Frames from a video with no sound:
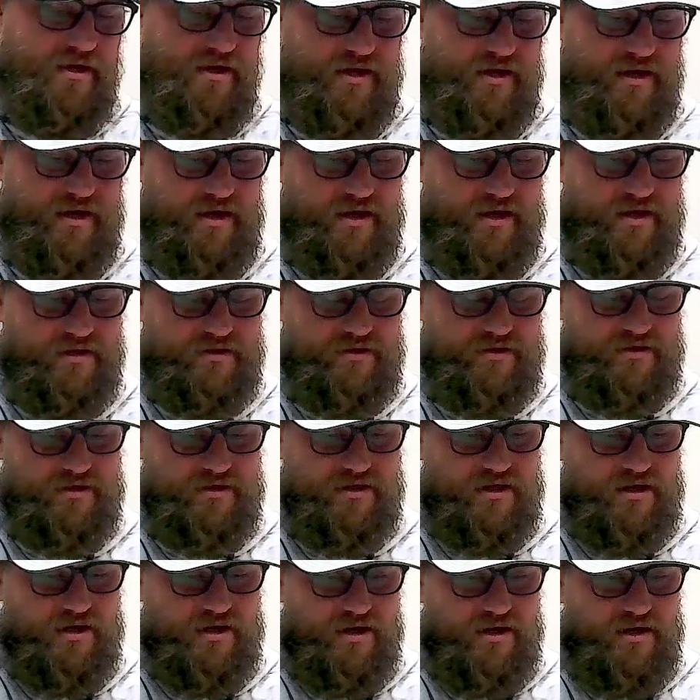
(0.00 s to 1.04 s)

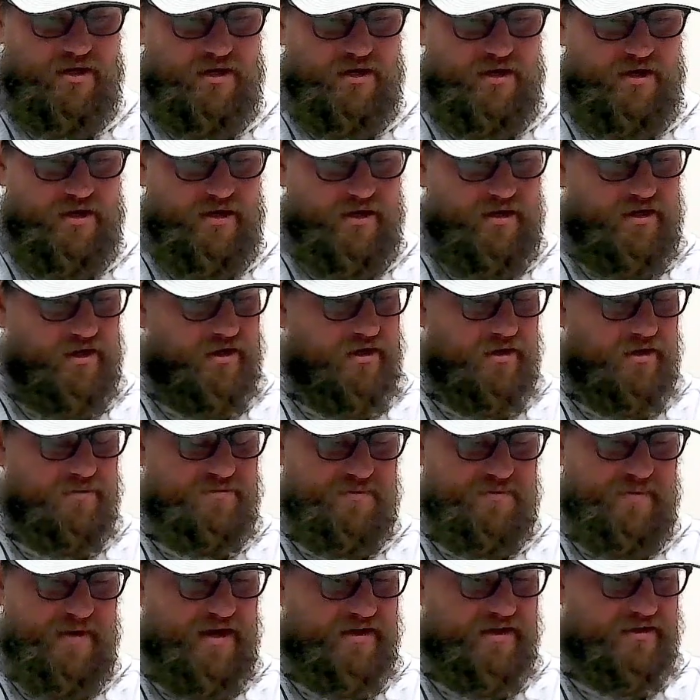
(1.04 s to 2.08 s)
It comes
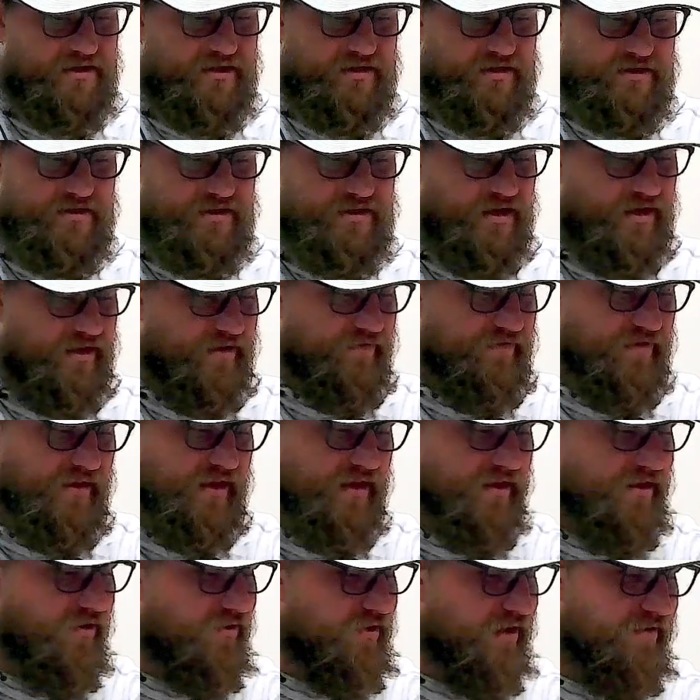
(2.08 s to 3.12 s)
back to this: if
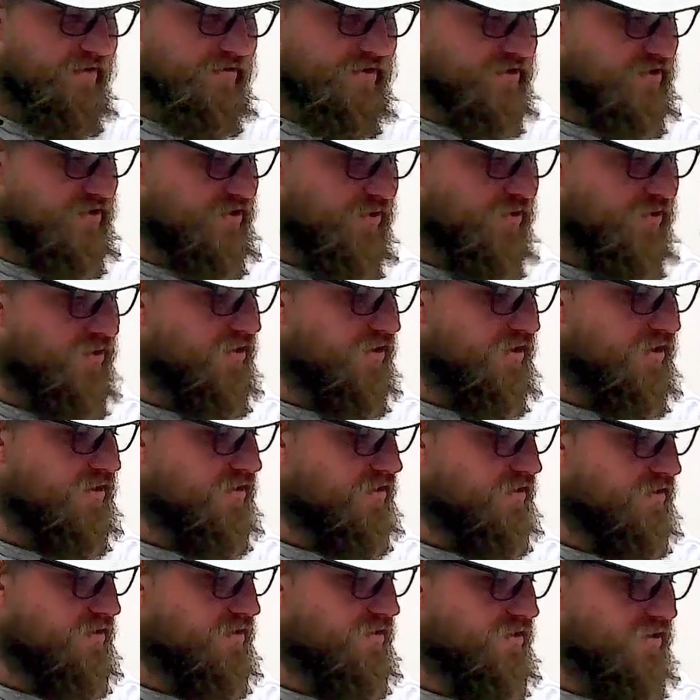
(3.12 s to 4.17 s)
they don't ever score,
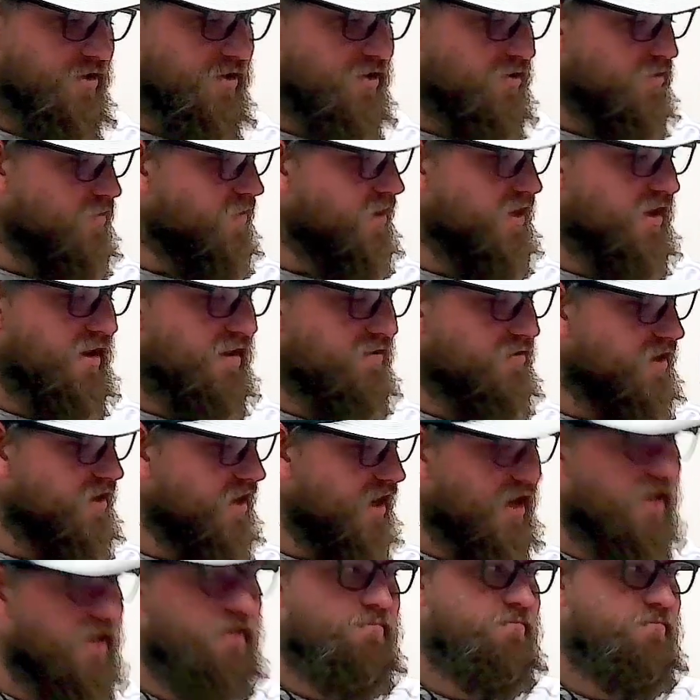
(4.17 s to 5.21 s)
you're going to win every game,